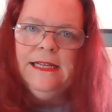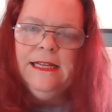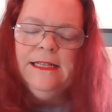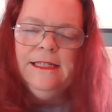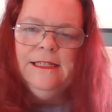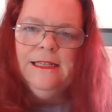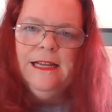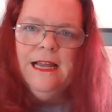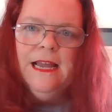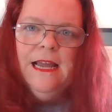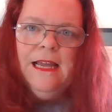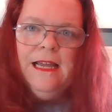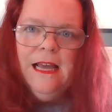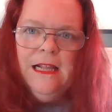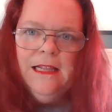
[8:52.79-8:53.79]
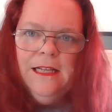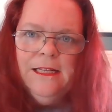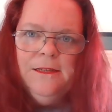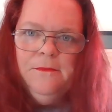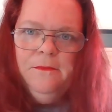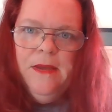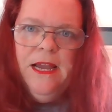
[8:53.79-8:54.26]
It's got
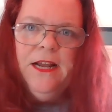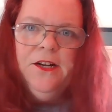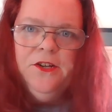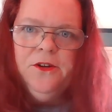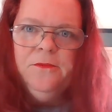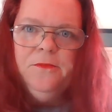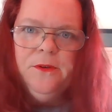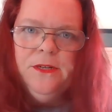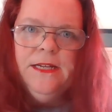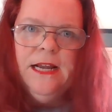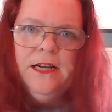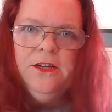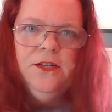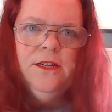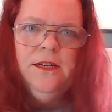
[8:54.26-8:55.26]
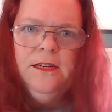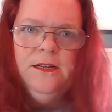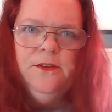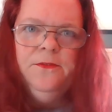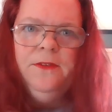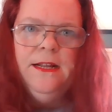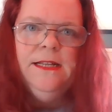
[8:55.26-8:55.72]
this major protection and
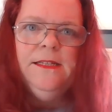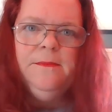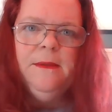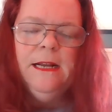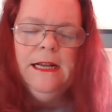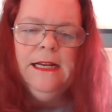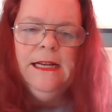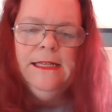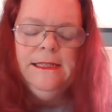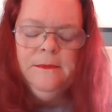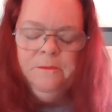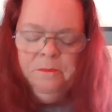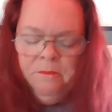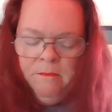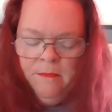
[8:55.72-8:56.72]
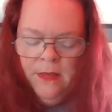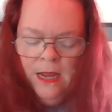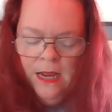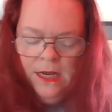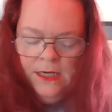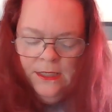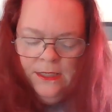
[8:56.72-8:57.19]
defense mechanism.
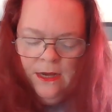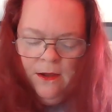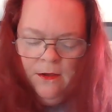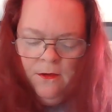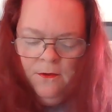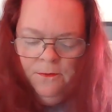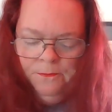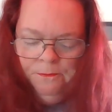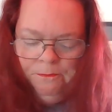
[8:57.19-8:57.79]
So,